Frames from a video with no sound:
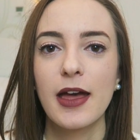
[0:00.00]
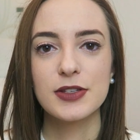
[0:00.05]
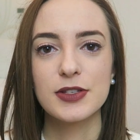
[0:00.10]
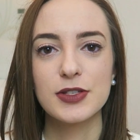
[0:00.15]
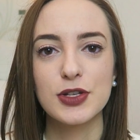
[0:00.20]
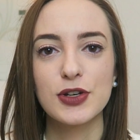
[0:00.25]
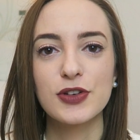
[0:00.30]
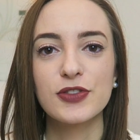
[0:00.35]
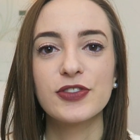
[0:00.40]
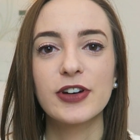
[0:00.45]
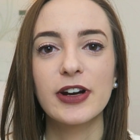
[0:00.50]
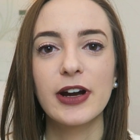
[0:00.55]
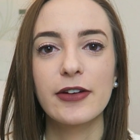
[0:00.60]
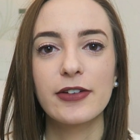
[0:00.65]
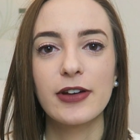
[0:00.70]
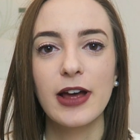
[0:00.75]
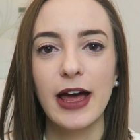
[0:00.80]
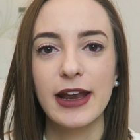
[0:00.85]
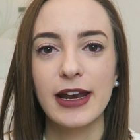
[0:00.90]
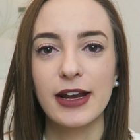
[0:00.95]
So far,
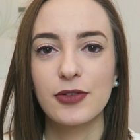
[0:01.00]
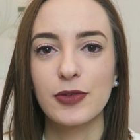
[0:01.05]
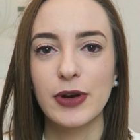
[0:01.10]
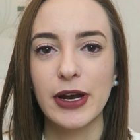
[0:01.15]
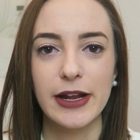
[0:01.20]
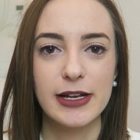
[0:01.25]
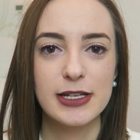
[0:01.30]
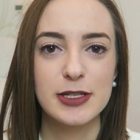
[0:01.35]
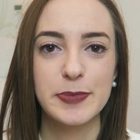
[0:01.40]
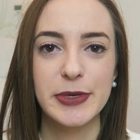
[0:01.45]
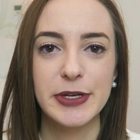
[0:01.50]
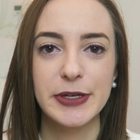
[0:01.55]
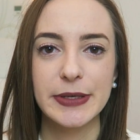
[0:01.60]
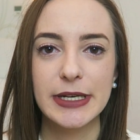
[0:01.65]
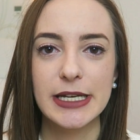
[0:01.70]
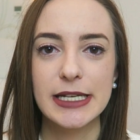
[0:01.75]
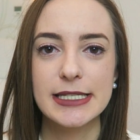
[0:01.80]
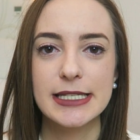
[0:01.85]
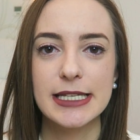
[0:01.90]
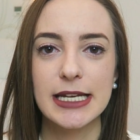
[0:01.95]
I've had a great
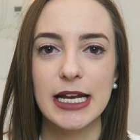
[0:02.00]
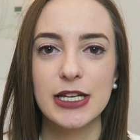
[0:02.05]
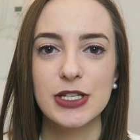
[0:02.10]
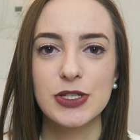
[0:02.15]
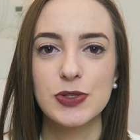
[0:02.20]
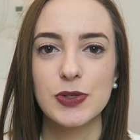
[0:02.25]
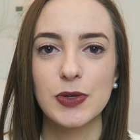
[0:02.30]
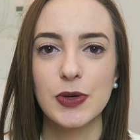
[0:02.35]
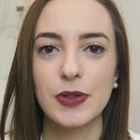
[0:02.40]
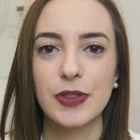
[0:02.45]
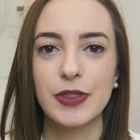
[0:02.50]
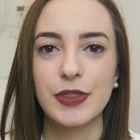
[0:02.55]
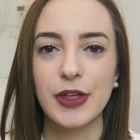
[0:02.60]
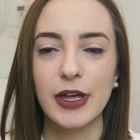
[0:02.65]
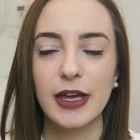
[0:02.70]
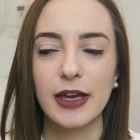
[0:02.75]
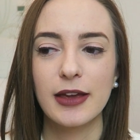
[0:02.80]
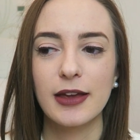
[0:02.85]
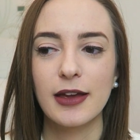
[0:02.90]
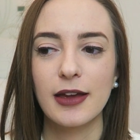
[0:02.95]
experience, and I don't
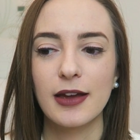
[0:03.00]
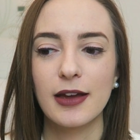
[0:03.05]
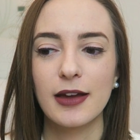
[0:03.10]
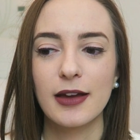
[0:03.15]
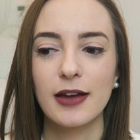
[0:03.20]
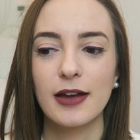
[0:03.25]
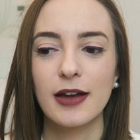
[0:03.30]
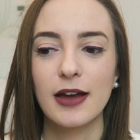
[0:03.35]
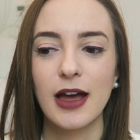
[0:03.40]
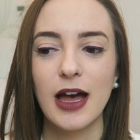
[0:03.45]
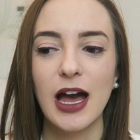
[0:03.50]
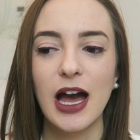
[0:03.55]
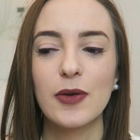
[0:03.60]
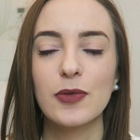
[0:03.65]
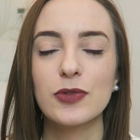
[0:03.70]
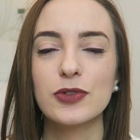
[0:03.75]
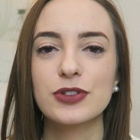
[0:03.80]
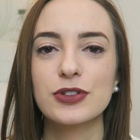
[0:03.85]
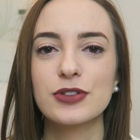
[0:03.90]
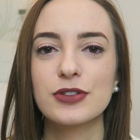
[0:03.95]
think I
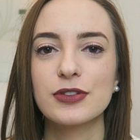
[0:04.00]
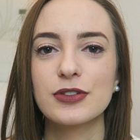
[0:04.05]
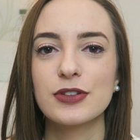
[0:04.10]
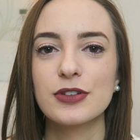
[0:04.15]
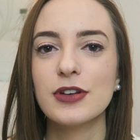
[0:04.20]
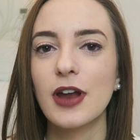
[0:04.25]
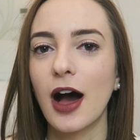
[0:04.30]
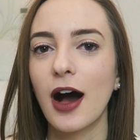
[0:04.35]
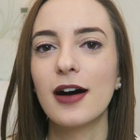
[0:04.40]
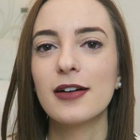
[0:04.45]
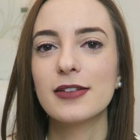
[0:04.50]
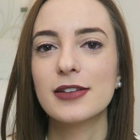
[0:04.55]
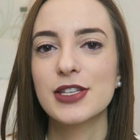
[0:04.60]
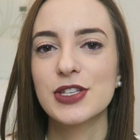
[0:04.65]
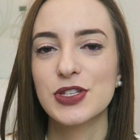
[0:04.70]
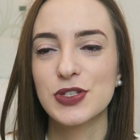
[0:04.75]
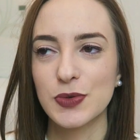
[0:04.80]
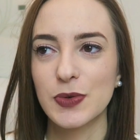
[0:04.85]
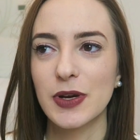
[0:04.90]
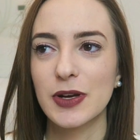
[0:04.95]
would
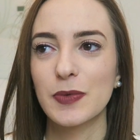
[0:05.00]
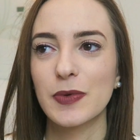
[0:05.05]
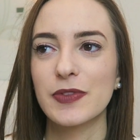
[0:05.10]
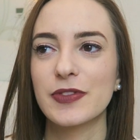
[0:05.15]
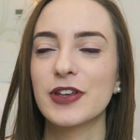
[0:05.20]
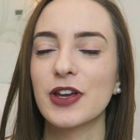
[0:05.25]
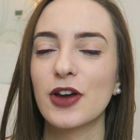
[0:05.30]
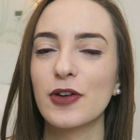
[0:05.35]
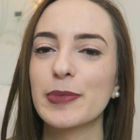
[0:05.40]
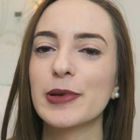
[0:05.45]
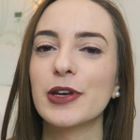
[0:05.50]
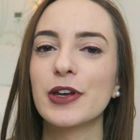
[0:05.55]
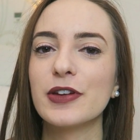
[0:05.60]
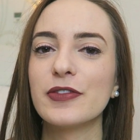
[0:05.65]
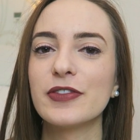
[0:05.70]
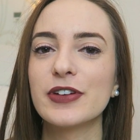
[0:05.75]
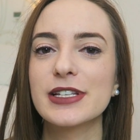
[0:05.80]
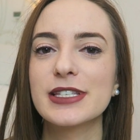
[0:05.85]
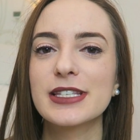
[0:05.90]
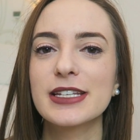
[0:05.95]
not do it with The Open
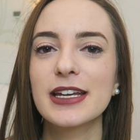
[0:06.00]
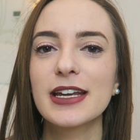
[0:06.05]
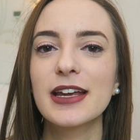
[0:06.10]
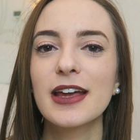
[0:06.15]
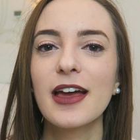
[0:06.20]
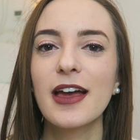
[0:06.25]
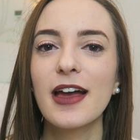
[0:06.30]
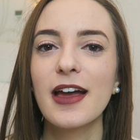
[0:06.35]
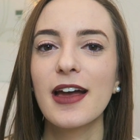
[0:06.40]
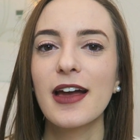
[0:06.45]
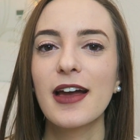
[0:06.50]
University.